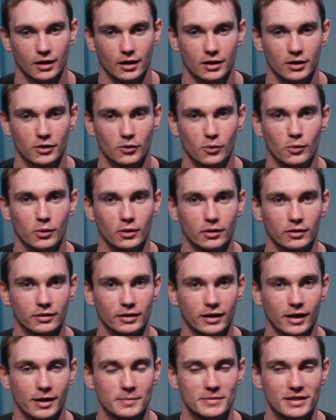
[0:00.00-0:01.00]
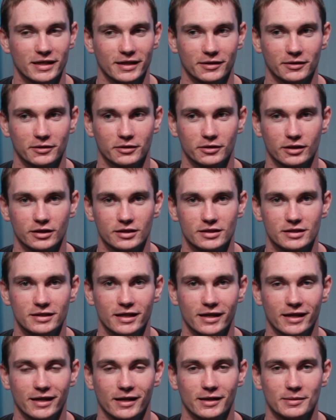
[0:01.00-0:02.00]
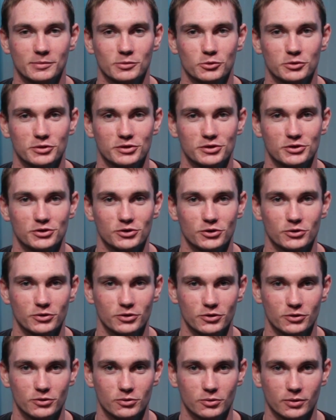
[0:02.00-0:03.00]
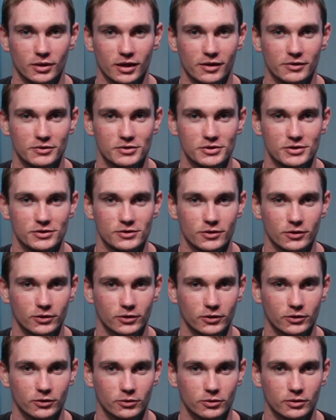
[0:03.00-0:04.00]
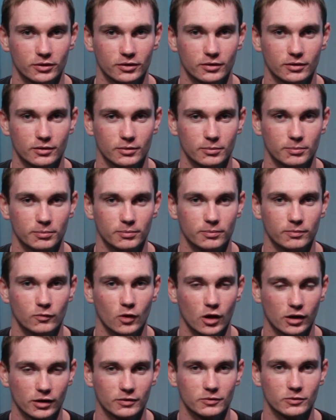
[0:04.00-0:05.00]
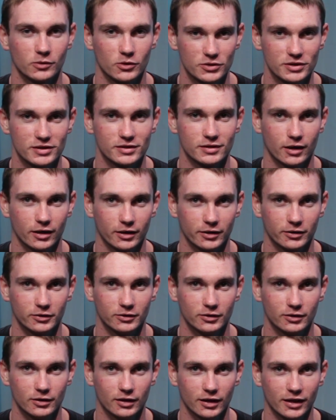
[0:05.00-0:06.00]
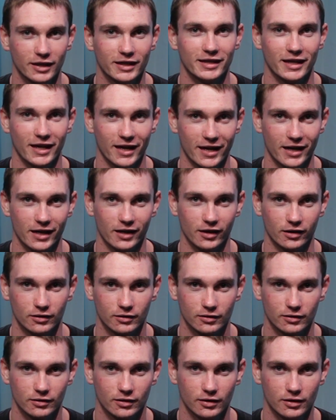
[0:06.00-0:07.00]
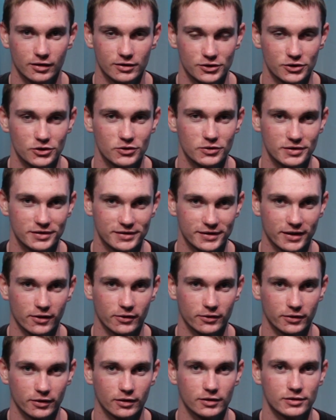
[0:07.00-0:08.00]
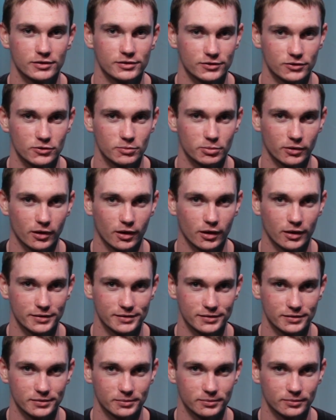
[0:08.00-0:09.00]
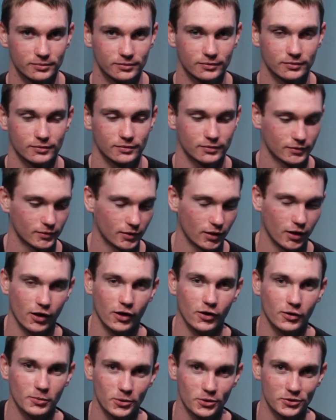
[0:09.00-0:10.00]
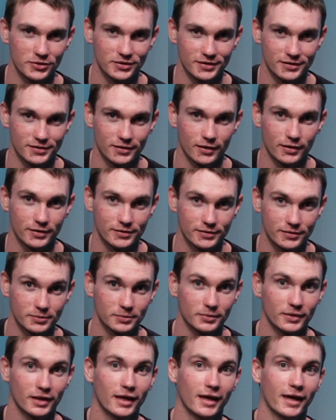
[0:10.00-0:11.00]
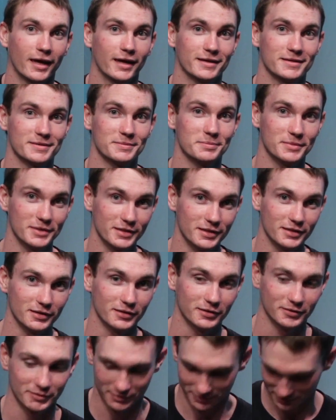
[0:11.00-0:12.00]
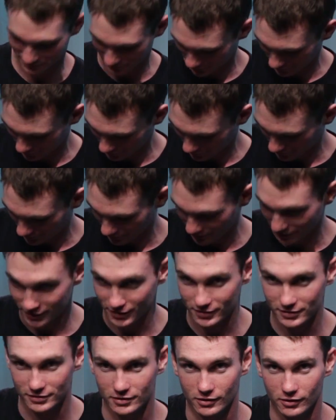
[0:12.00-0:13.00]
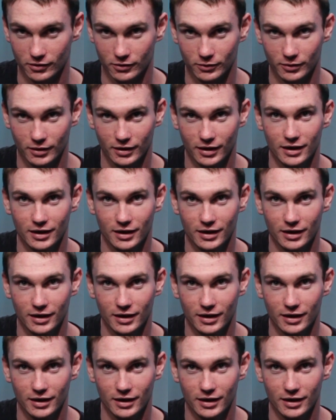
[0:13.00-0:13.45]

Hello world, I'm Taylor, and today I'm going to show you how to solo rock and roll style in A, so you can sound super awesome. Almost as awesome as me. So,